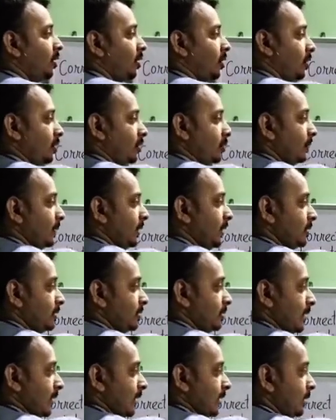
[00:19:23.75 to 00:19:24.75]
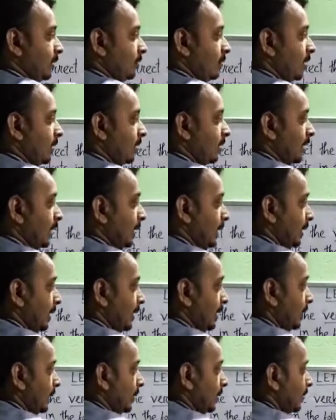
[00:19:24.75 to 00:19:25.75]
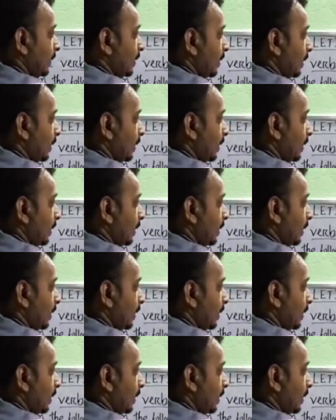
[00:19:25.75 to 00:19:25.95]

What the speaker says: Always, regularly,